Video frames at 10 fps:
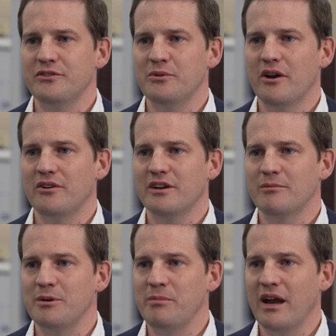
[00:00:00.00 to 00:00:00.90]
two hundred
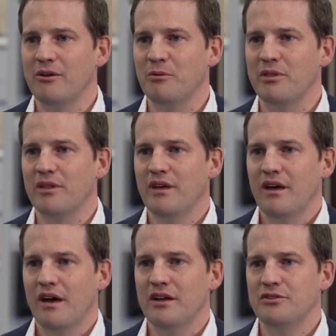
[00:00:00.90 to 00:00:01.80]
can be paired with
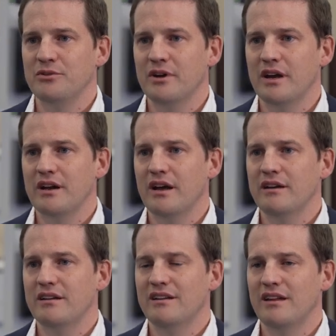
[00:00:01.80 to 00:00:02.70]
a two ninety-nine,